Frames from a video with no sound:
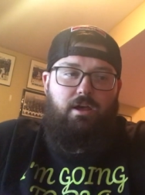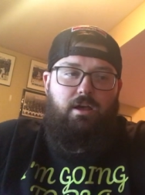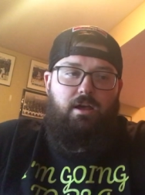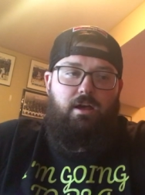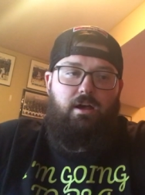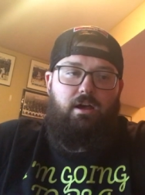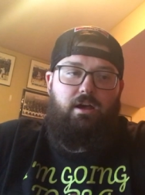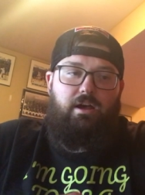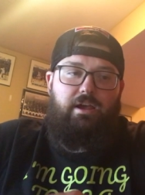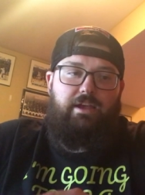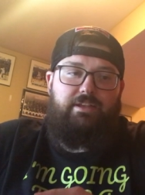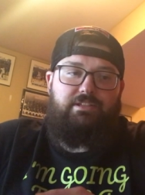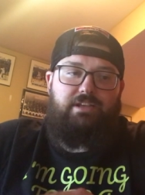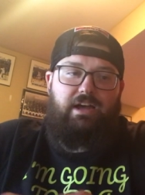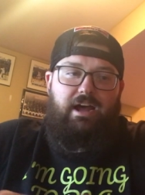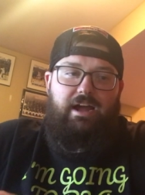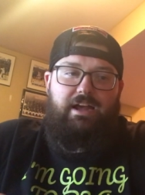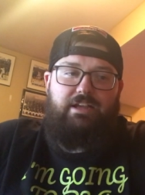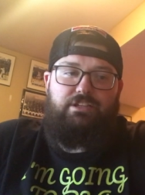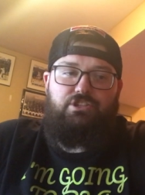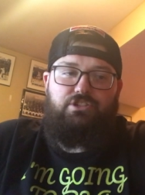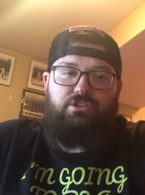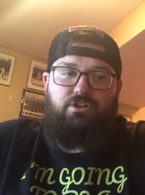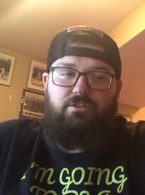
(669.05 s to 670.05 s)
Its high
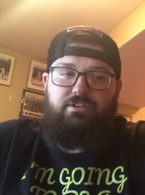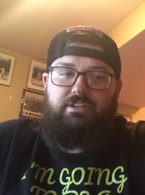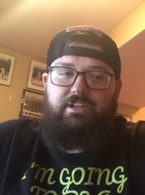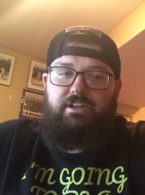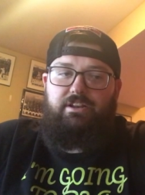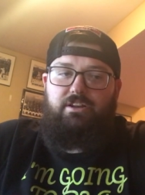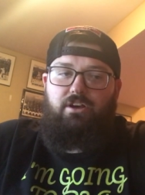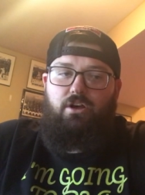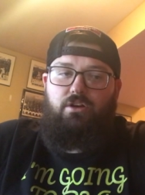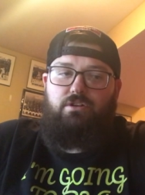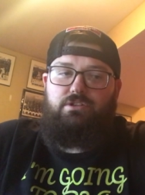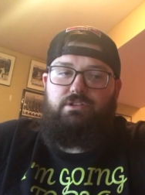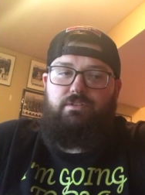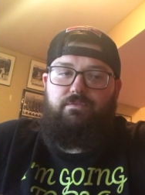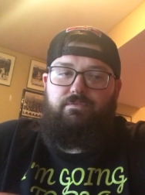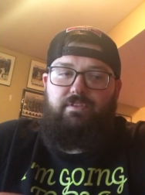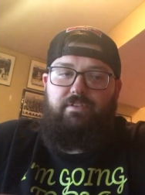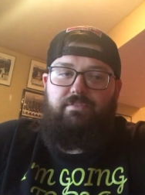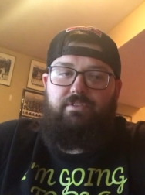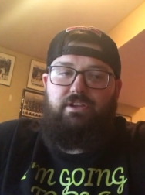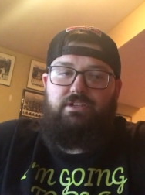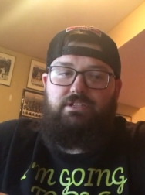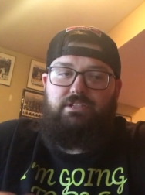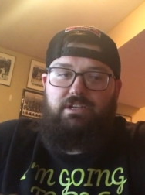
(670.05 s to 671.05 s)
is
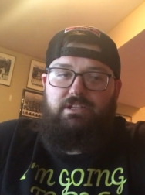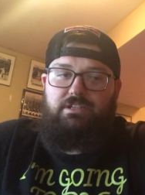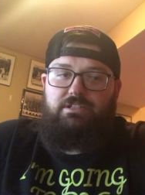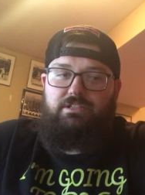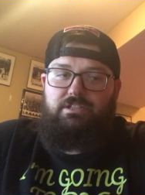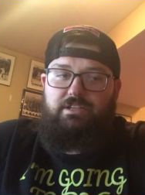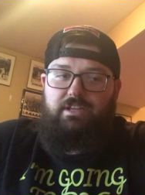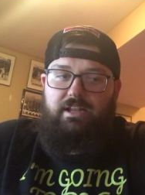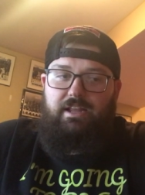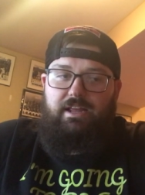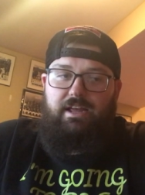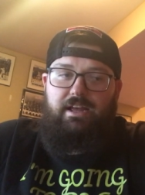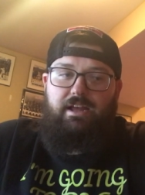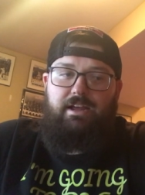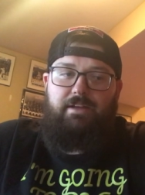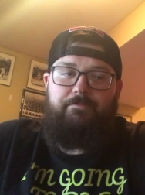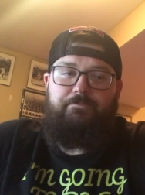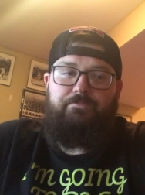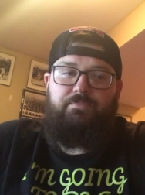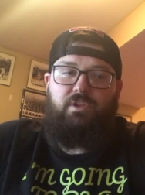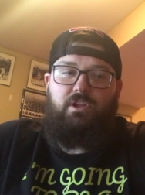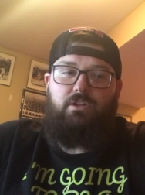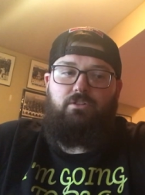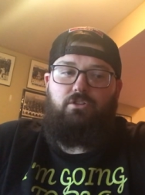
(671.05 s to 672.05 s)
$13.50 today.
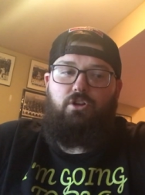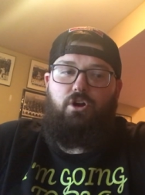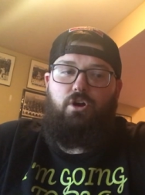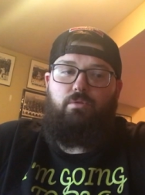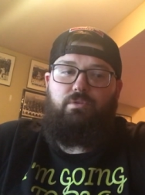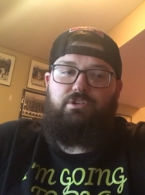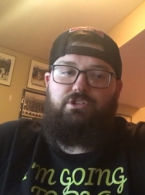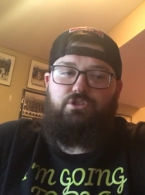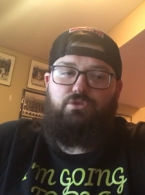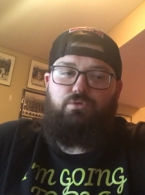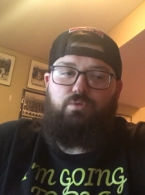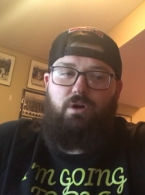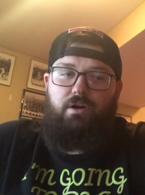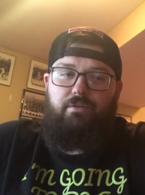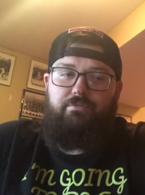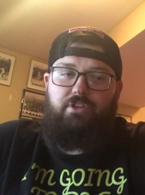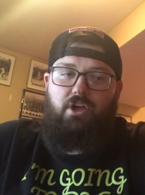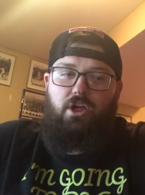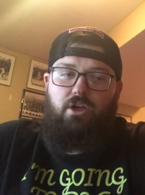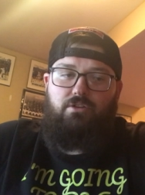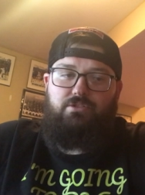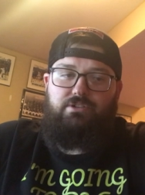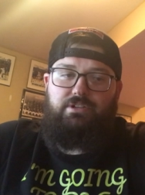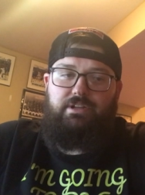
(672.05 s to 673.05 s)
Low is
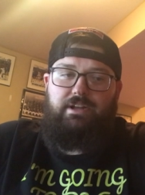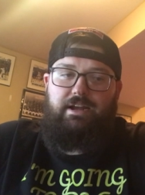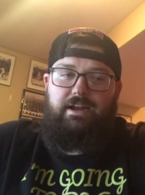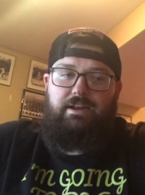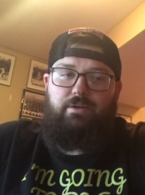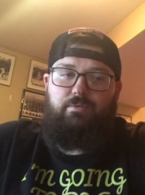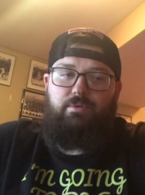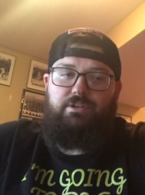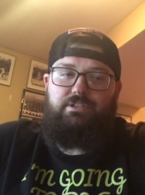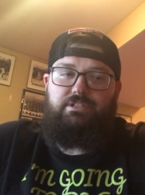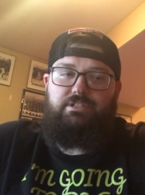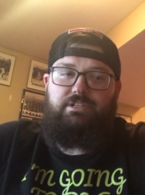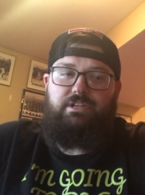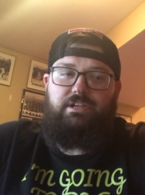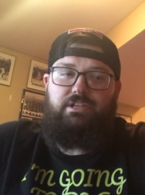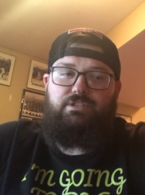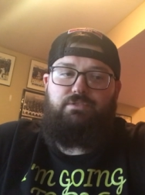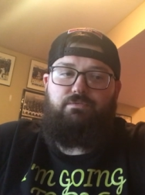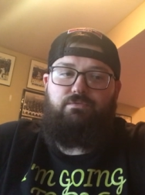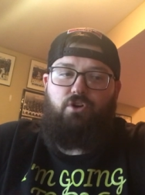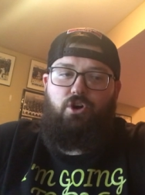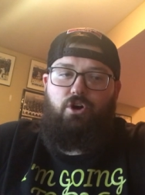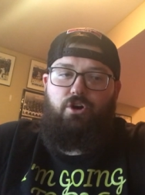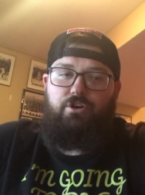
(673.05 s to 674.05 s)
$12.91.
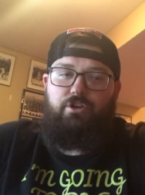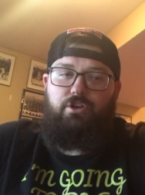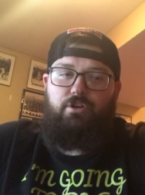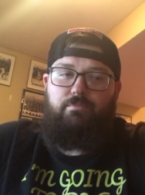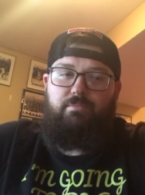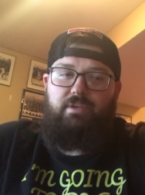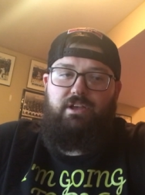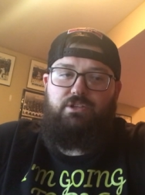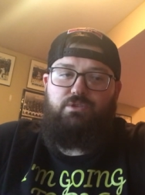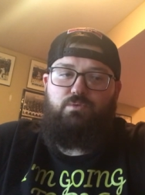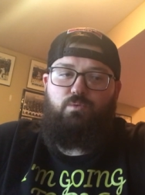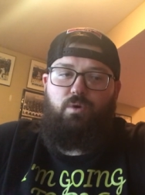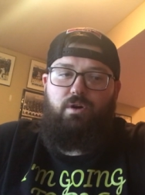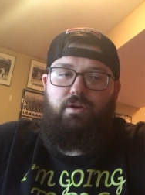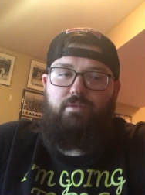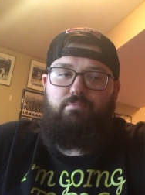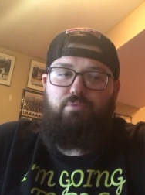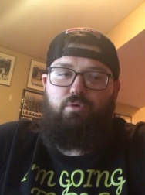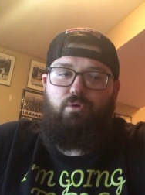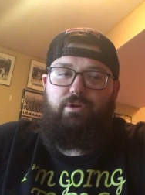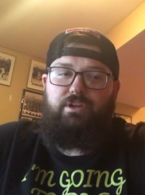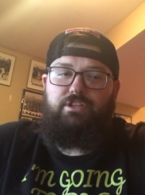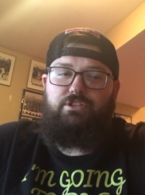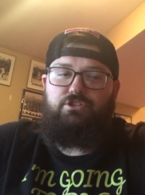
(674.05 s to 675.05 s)
Volume is
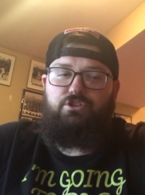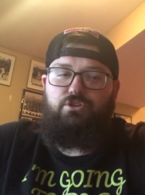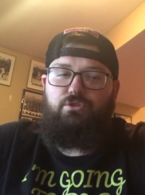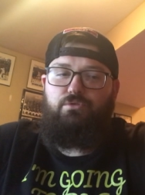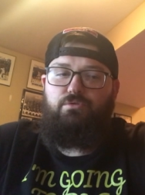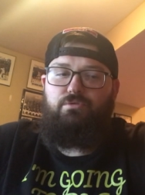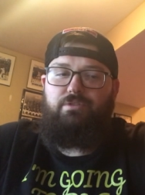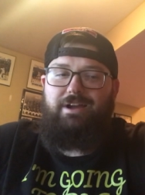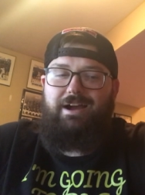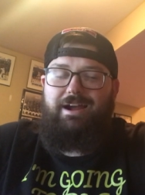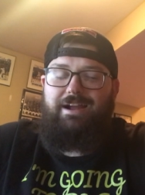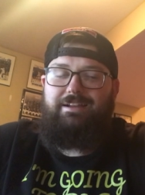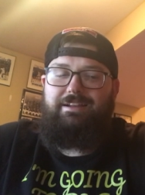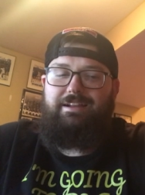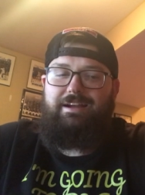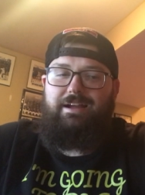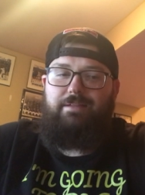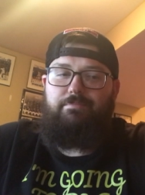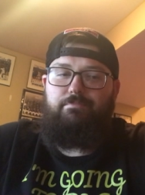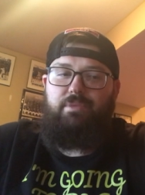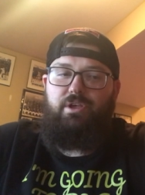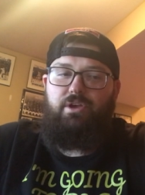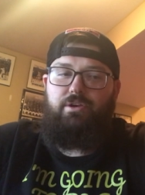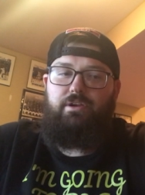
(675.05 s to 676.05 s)
1.299
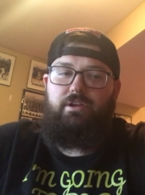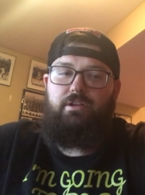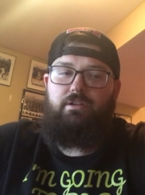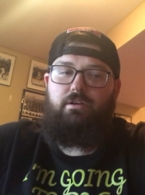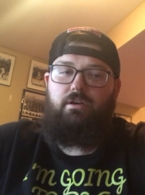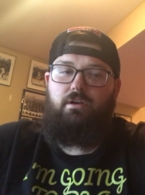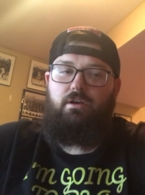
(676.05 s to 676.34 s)
million.